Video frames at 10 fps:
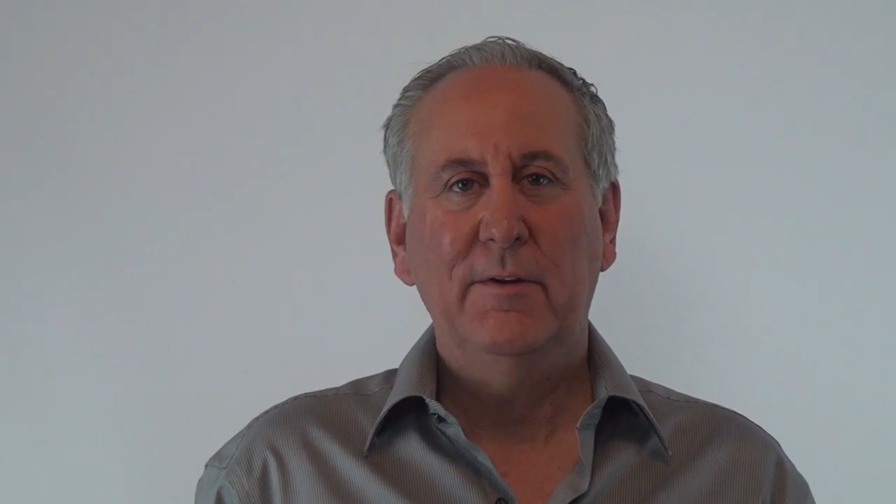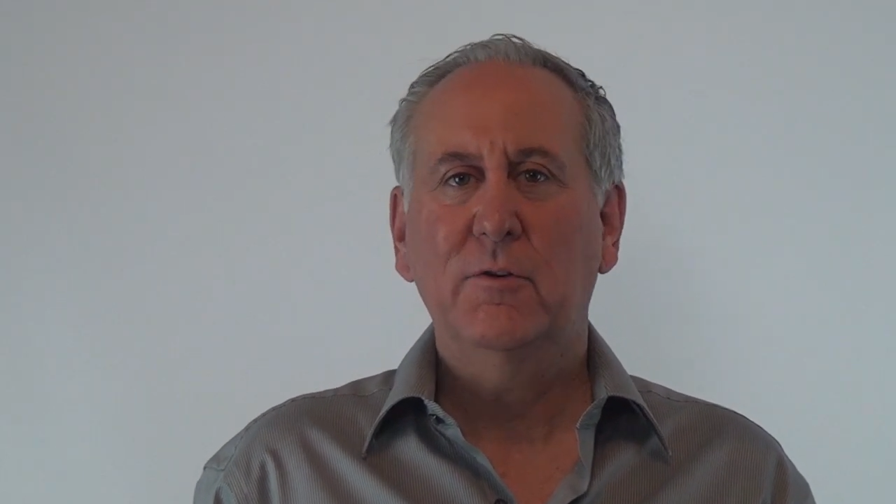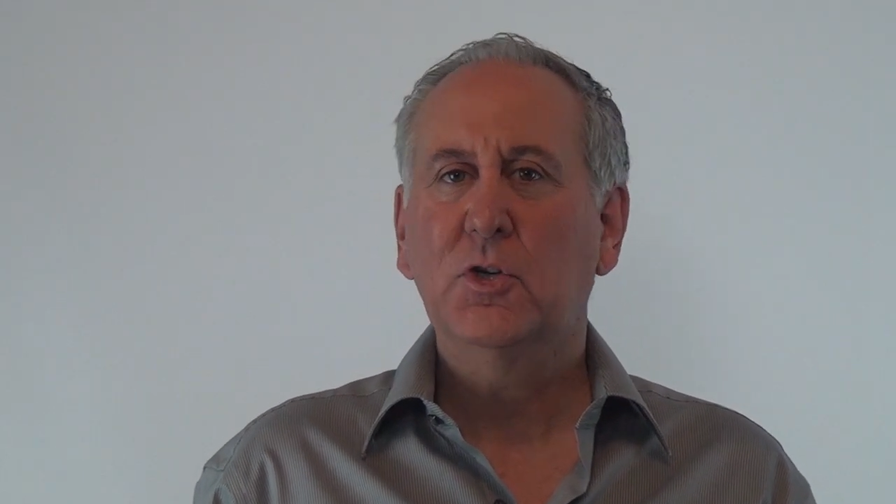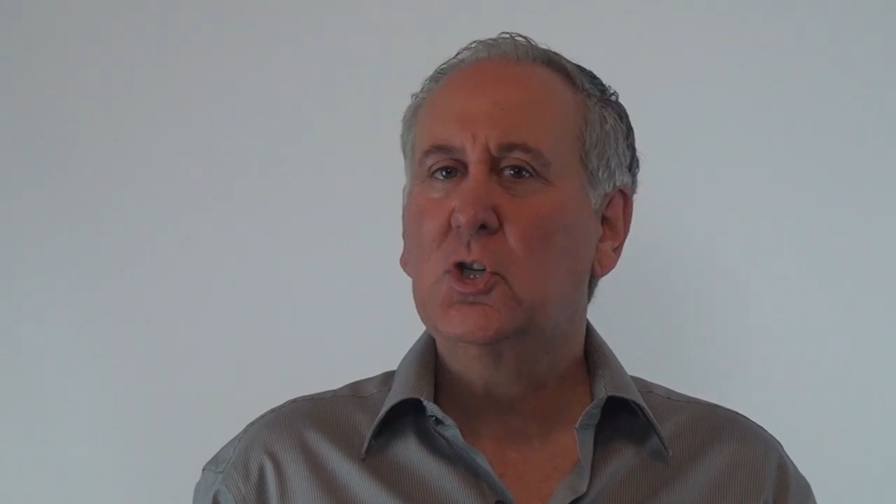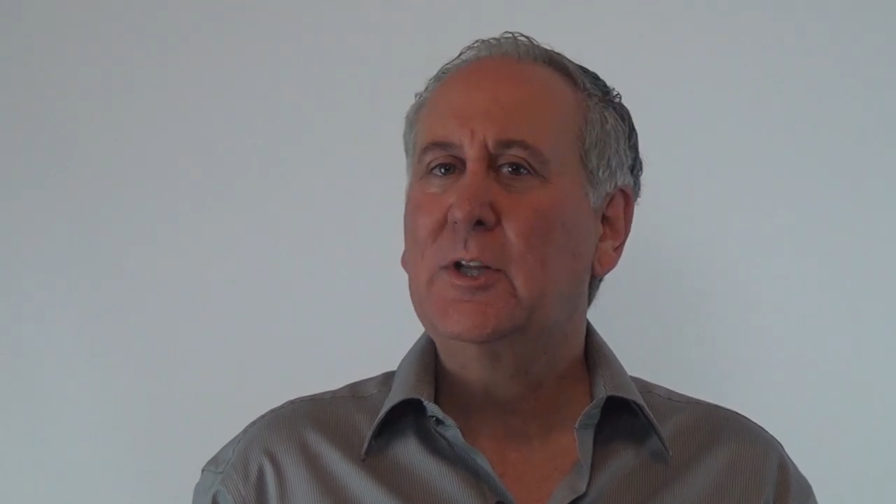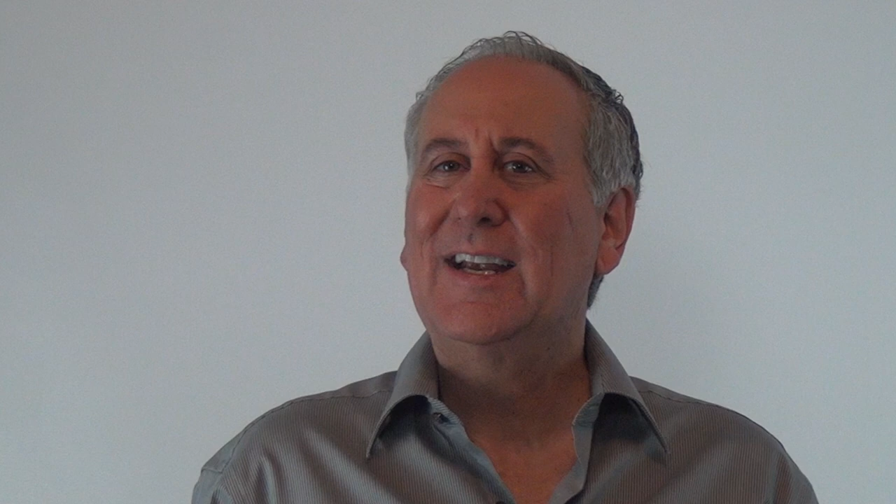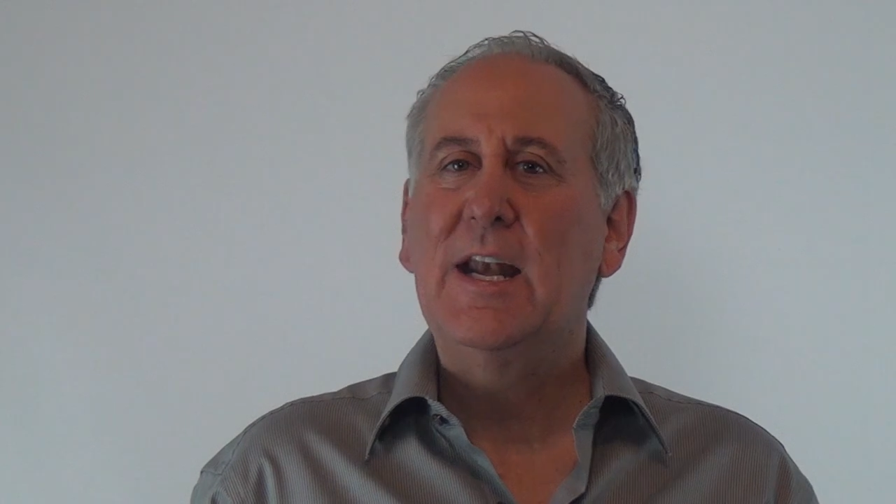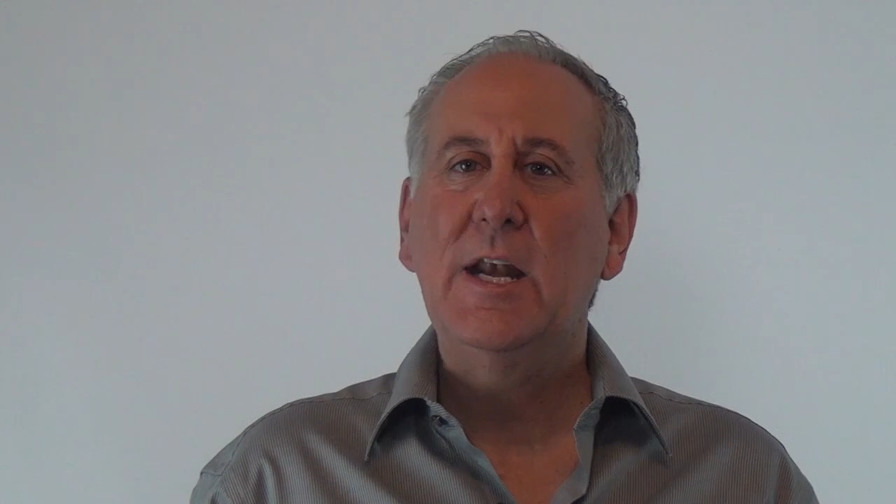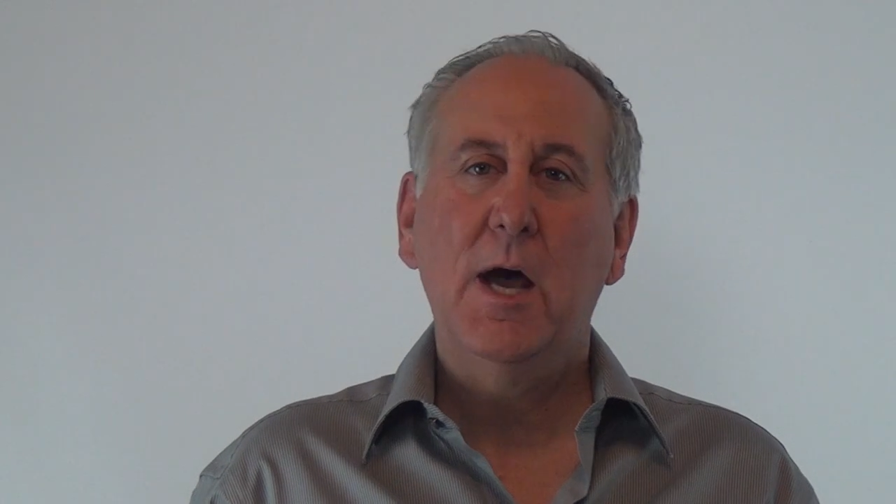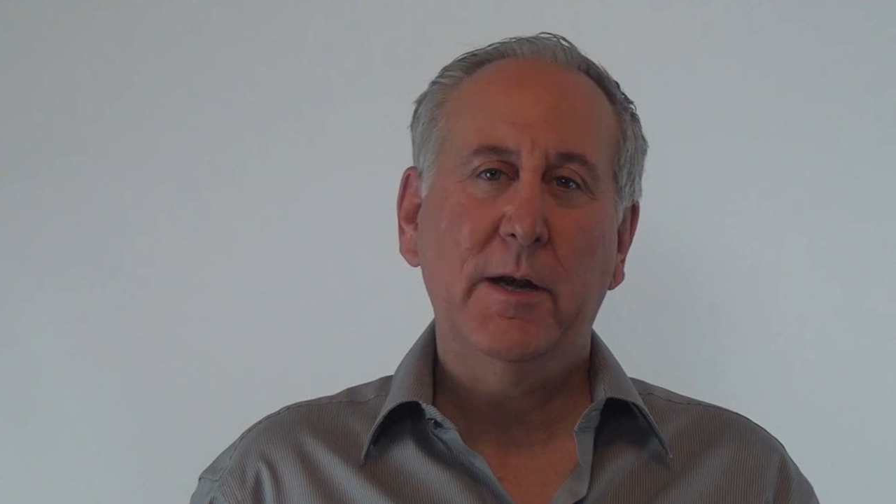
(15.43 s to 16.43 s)
and virtually
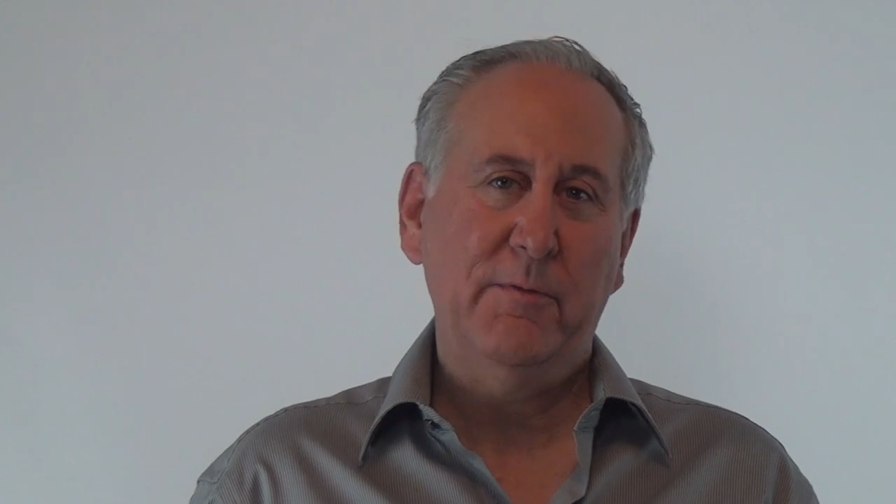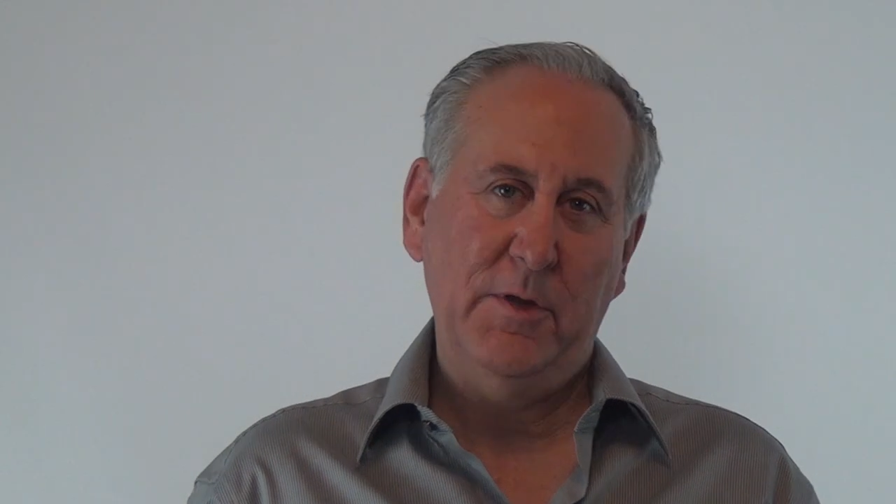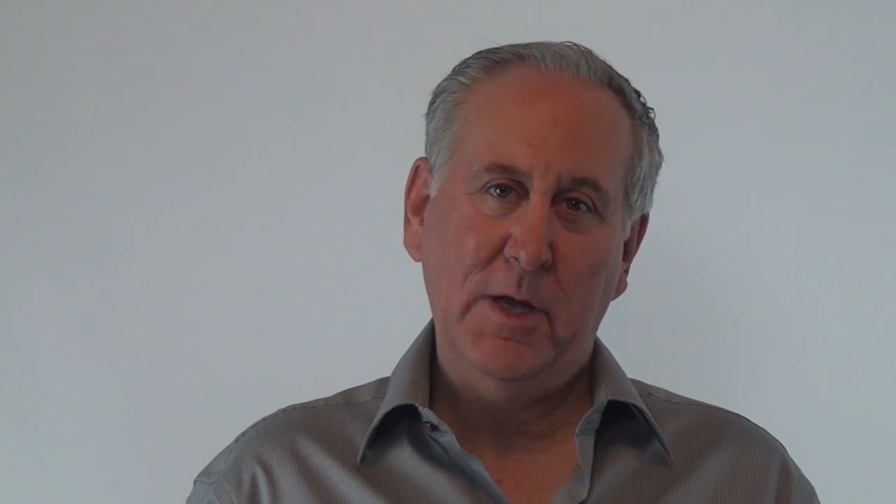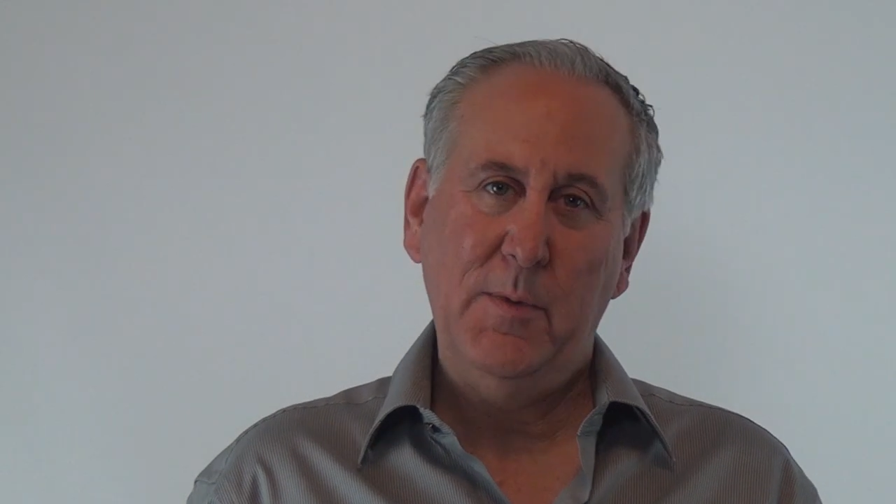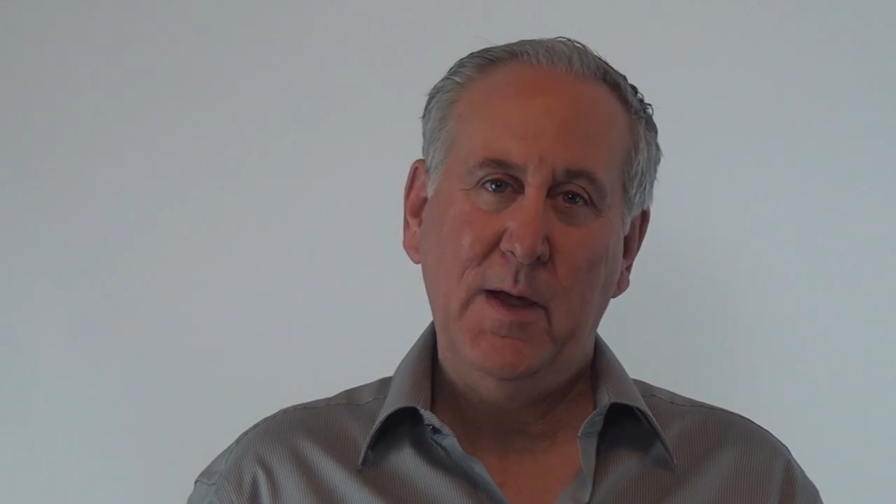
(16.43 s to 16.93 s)
none of them